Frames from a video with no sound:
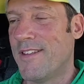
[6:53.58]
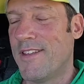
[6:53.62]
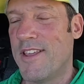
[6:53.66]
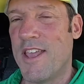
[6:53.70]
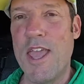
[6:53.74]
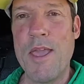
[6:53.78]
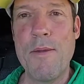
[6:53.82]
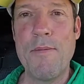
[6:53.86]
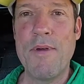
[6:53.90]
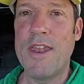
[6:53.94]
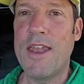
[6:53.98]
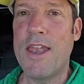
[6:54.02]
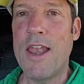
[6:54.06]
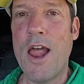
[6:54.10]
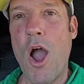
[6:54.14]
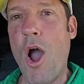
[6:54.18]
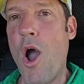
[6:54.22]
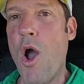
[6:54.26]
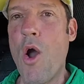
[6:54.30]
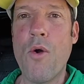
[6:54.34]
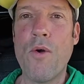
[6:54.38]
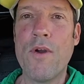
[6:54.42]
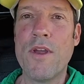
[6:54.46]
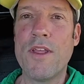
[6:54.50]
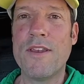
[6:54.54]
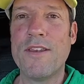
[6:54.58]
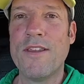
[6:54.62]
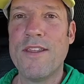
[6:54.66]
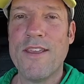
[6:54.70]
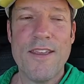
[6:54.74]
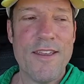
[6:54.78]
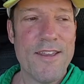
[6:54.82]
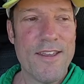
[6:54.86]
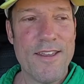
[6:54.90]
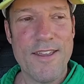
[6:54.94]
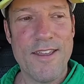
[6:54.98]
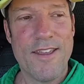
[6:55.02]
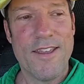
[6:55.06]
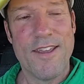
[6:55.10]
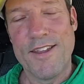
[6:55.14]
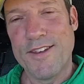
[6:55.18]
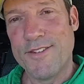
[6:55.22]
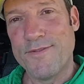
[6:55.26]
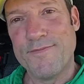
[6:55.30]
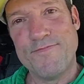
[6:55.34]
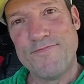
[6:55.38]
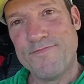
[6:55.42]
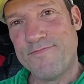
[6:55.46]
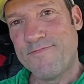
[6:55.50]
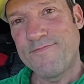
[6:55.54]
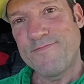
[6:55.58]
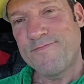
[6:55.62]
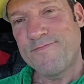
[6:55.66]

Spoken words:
hemming and hawing, and